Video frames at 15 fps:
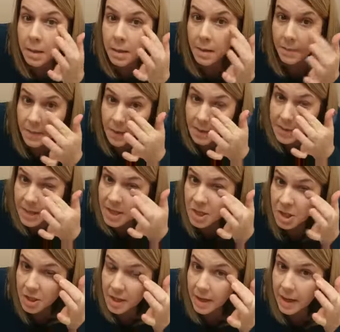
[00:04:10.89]
The
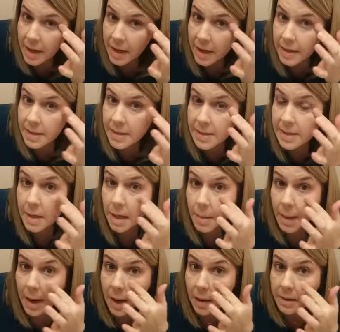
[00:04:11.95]
foundation has
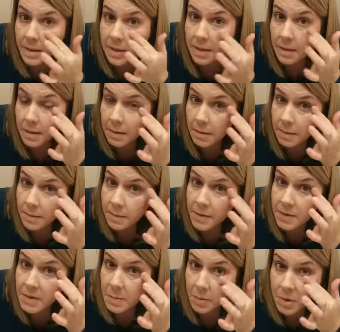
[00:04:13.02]
about
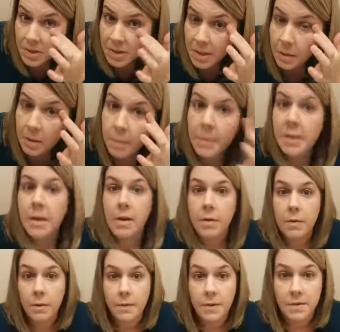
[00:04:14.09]
50% or a little bit
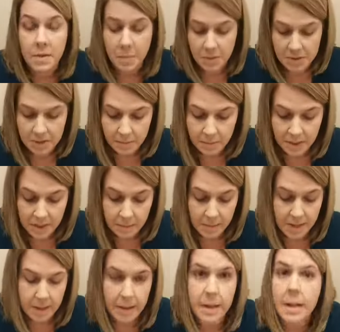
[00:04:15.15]
over 50%
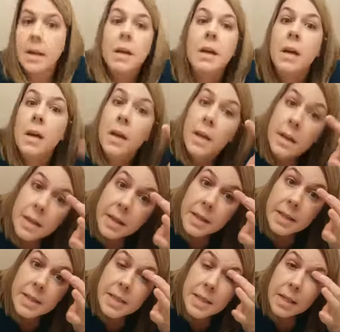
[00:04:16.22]
pigment in it. The
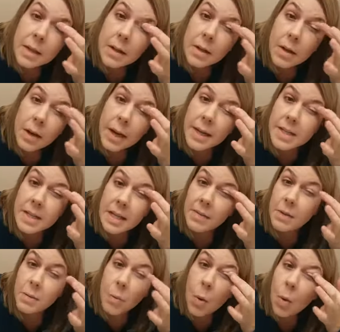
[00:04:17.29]
concealer has
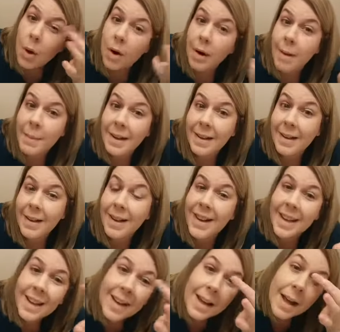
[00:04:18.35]
even more. I mean, look,
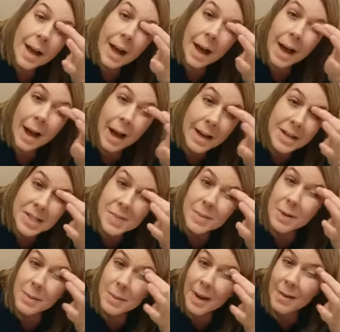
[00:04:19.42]
I just
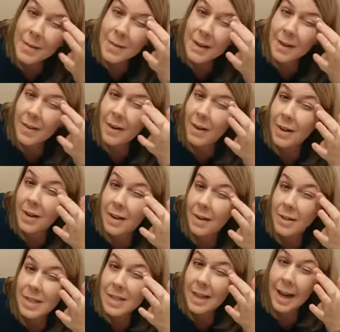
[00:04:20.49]
put my finger on
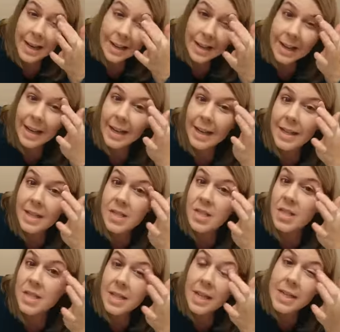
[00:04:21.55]
there slightly, and it's
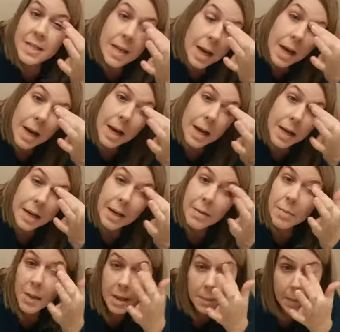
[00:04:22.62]
just a ton
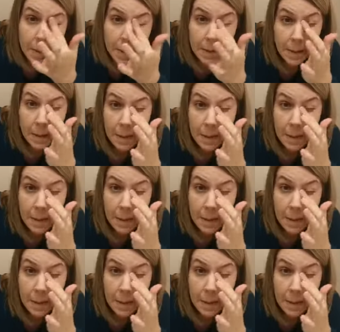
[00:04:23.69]
of pigment.